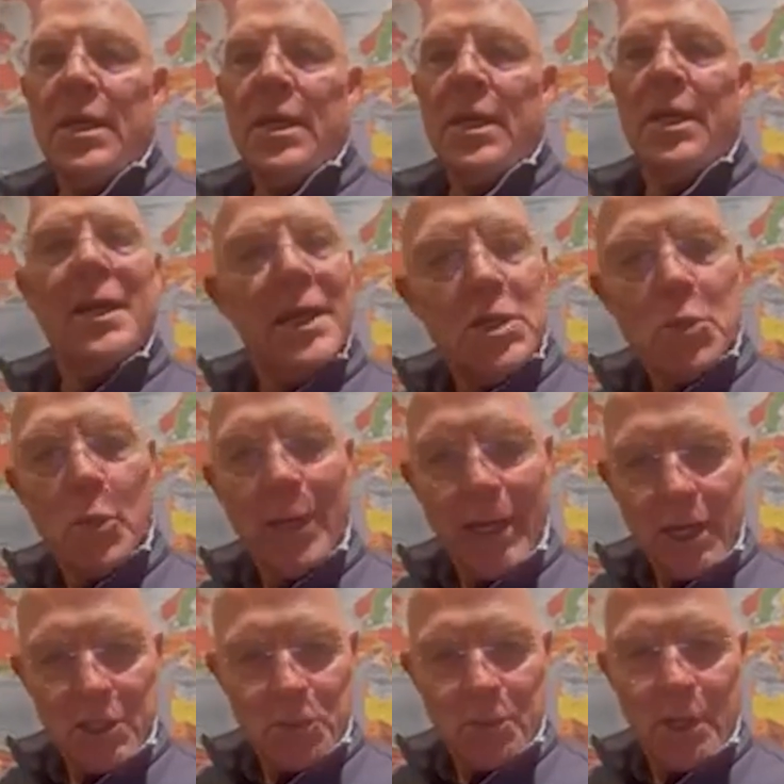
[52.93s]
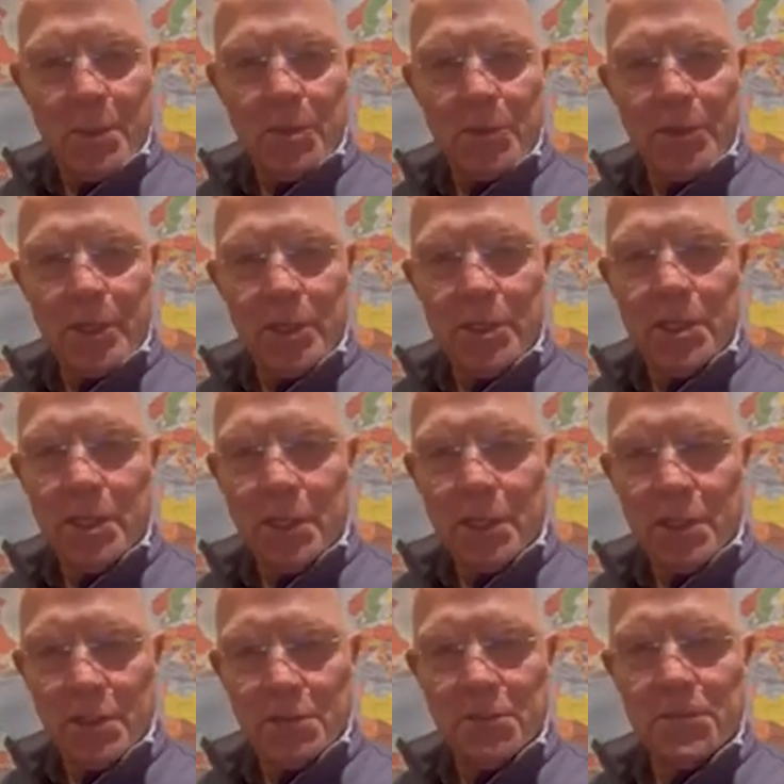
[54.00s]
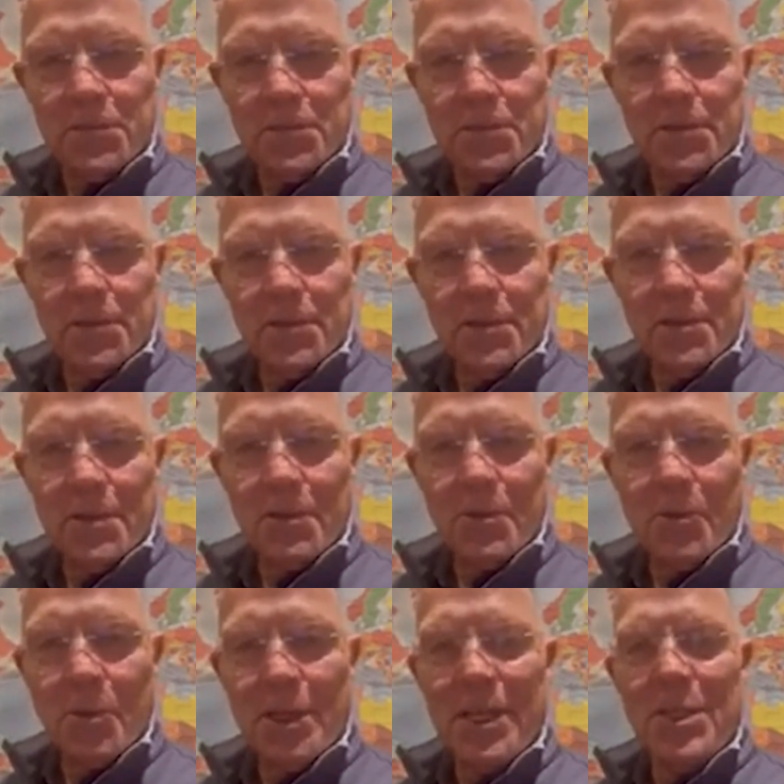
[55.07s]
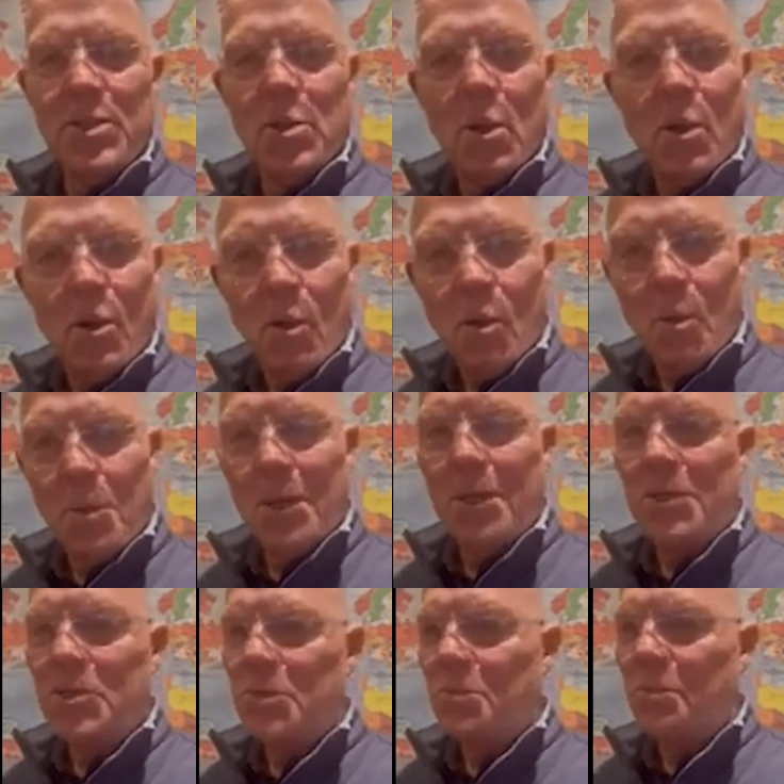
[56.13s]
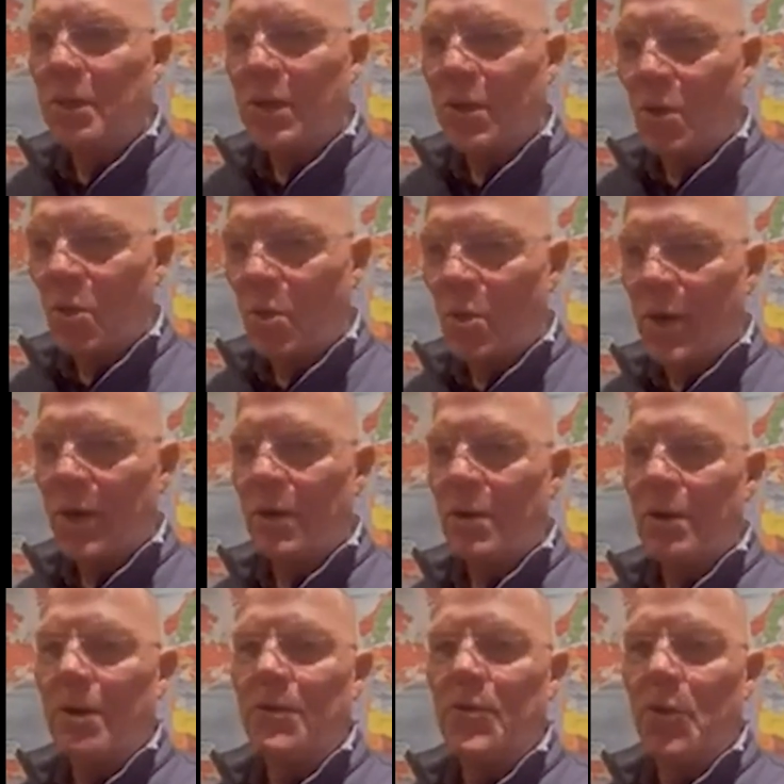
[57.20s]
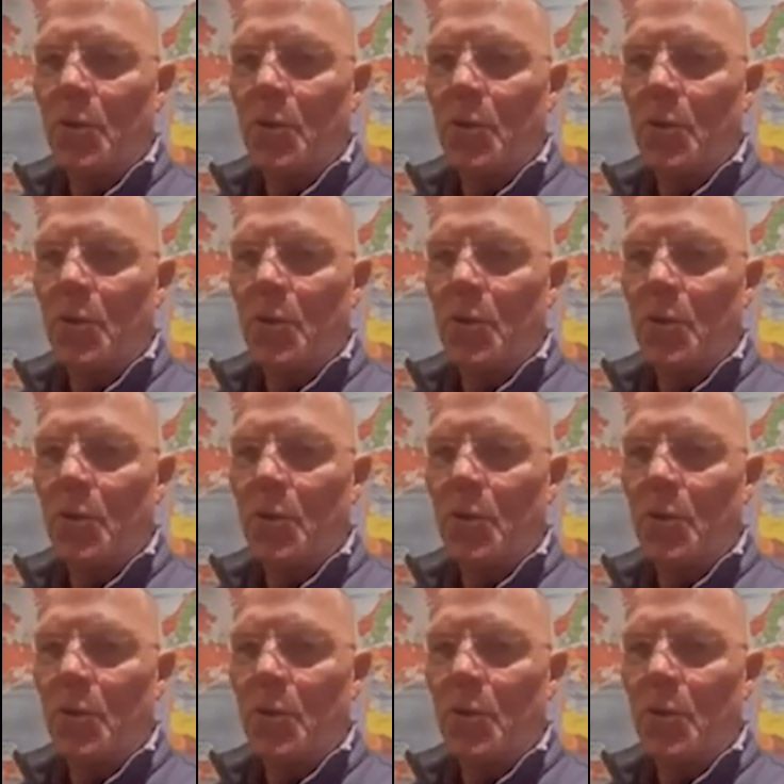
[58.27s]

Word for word: And as we ask people to give, we need to always be aware of the